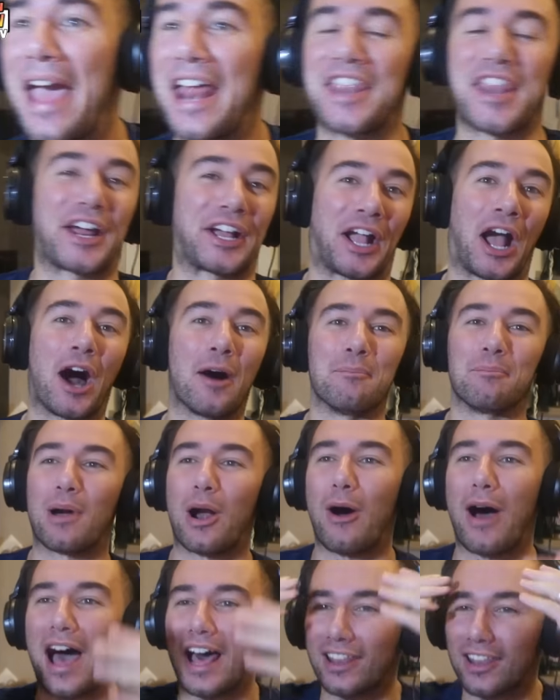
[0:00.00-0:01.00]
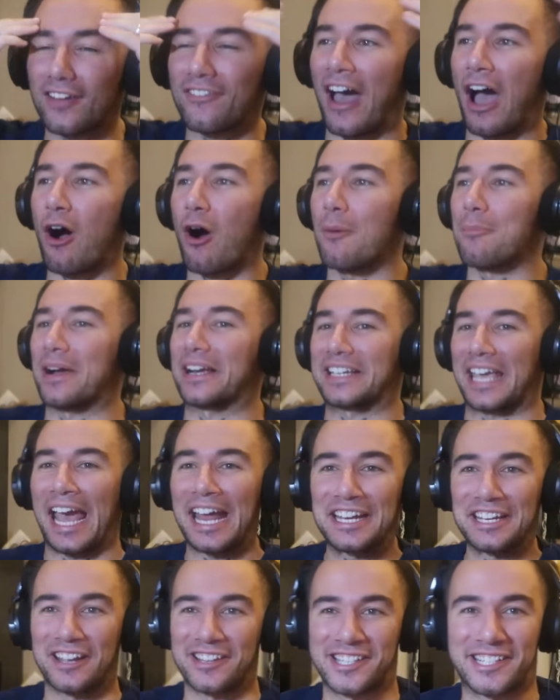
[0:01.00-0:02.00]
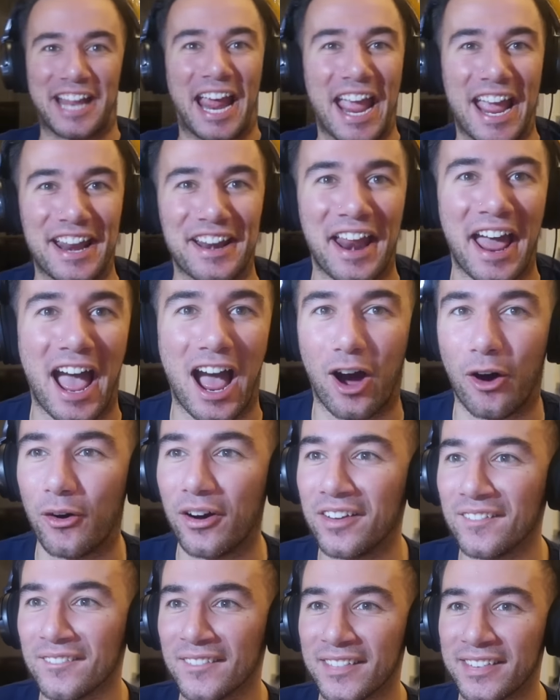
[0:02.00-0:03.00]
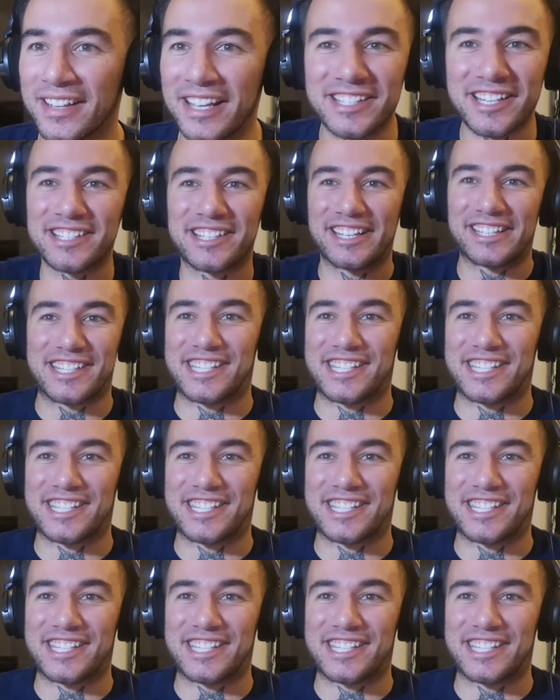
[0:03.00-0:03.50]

men to come, bro. I love how I'm a Genya stan now. This is